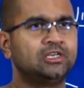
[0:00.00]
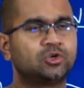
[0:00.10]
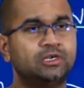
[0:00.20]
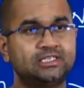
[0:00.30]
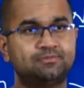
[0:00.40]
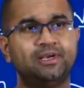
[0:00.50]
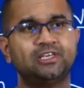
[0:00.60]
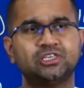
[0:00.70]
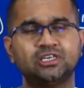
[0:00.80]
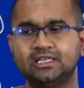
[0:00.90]
So
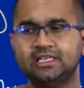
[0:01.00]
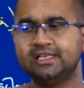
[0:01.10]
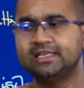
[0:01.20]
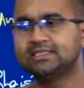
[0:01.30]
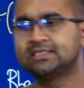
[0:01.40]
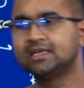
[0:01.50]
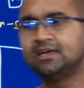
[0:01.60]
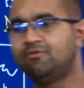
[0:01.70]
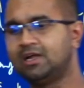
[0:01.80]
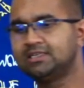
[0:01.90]
dispassion is
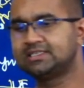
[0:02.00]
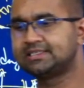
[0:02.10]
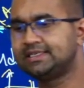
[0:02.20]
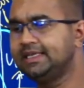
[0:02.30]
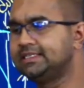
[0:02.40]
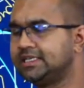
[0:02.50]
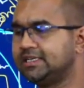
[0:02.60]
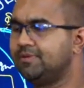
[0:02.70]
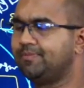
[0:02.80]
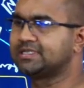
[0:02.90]
one stage
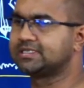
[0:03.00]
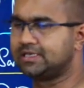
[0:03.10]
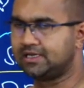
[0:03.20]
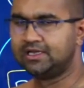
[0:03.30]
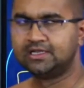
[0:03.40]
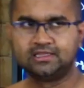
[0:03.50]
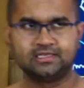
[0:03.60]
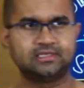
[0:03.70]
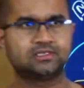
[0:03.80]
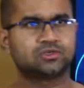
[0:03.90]
in vipassana.
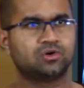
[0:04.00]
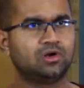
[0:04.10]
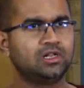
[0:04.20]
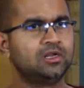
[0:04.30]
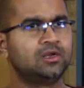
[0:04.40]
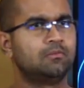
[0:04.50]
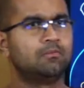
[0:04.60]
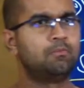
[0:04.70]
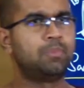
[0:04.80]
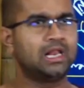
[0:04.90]
This is called
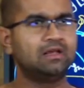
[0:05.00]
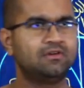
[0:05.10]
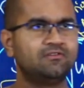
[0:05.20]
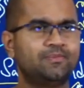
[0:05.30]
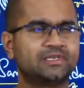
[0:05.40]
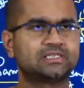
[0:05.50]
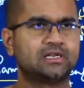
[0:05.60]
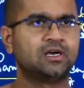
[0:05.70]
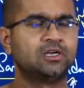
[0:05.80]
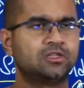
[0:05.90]
balava
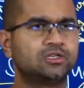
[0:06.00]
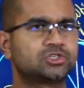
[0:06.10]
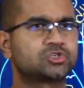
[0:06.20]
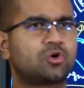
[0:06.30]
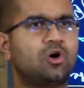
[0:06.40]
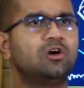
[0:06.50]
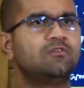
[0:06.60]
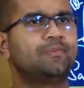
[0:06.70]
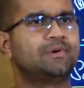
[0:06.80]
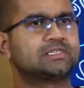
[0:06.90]
vipassana, the
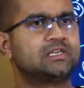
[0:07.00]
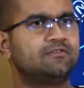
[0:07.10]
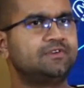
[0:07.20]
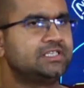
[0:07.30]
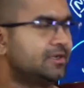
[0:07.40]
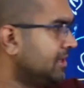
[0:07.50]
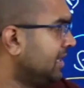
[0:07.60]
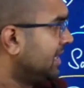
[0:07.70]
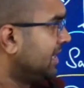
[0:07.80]
strong vipassana wisdom.